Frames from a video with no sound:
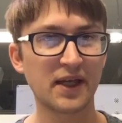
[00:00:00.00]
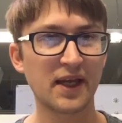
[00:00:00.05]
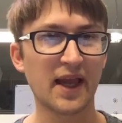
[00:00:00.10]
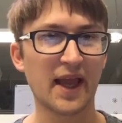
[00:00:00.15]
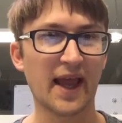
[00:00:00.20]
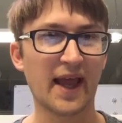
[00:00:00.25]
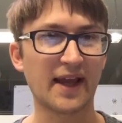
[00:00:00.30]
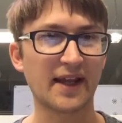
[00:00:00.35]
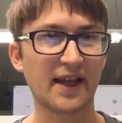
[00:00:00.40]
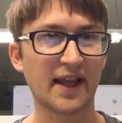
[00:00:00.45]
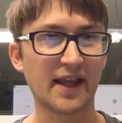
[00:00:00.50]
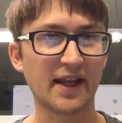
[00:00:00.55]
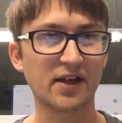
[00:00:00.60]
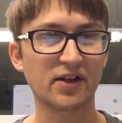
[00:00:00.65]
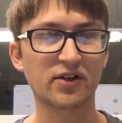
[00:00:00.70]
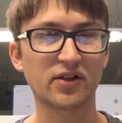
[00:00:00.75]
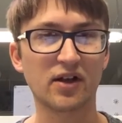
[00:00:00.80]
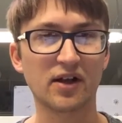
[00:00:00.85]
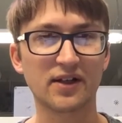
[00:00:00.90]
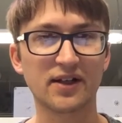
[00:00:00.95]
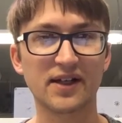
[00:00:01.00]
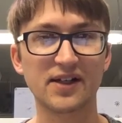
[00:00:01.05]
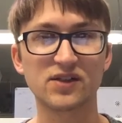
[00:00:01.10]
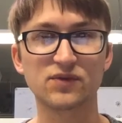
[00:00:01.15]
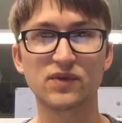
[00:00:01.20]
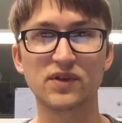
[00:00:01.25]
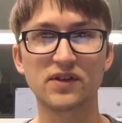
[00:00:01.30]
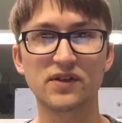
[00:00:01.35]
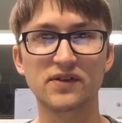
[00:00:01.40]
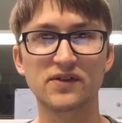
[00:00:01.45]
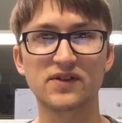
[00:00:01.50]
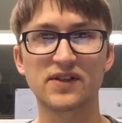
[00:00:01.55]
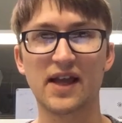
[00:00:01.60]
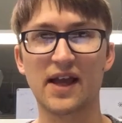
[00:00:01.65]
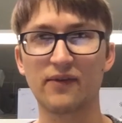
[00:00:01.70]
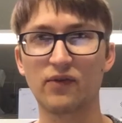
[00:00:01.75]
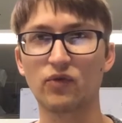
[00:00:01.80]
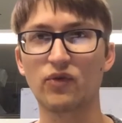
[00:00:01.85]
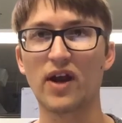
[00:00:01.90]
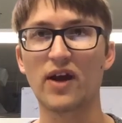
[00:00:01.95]
at 8 o'clock, as well as
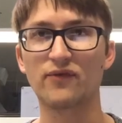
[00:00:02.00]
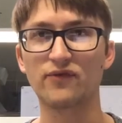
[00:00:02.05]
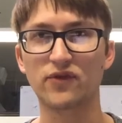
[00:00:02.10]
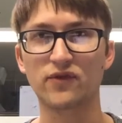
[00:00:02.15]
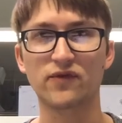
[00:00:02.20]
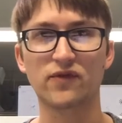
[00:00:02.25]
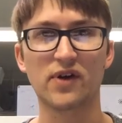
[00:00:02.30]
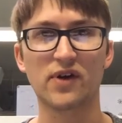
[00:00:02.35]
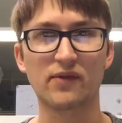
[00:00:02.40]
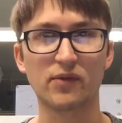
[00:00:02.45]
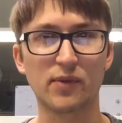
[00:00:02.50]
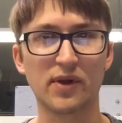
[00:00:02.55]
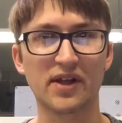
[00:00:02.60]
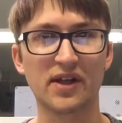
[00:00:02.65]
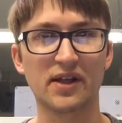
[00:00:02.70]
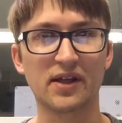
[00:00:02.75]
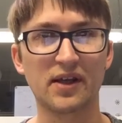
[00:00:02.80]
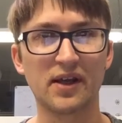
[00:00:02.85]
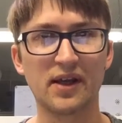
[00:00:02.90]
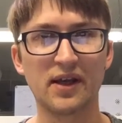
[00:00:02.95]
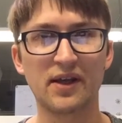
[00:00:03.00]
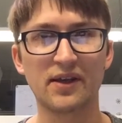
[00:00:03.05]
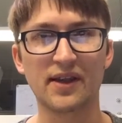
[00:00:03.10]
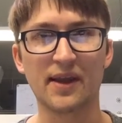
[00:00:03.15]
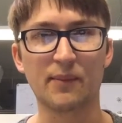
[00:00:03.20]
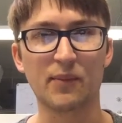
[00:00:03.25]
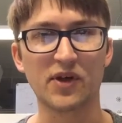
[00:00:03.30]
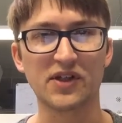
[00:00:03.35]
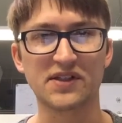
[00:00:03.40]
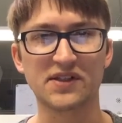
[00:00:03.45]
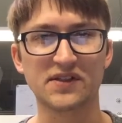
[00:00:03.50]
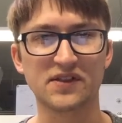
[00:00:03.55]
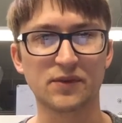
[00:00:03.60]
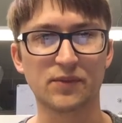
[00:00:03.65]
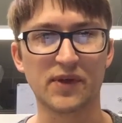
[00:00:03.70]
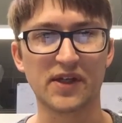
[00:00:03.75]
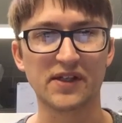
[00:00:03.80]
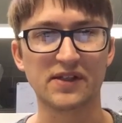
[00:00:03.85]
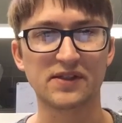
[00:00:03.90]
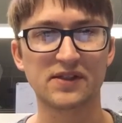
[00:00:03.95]
have a raffle for everybody that
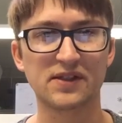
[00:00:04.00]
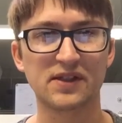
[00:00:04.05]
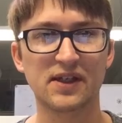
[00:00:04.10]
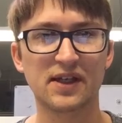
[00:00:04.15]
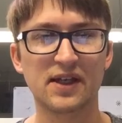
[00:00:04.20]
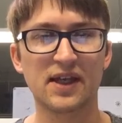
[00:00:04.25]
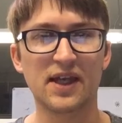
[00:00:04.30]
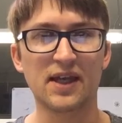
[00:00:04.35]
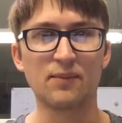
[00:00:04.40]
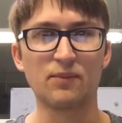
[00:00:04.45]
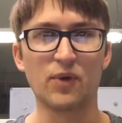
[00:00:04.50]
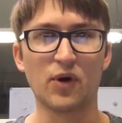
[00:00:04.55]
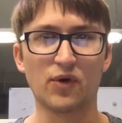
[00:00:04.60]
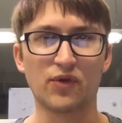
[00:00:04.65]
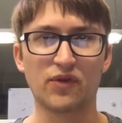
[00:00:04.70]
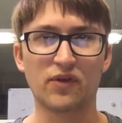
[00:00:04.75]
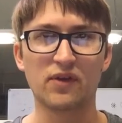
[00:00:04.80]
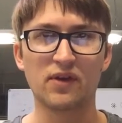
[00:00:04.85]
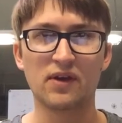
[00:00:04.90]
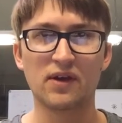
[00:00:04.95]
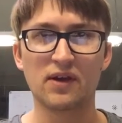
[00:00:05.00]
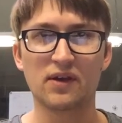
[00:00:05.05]
participates in both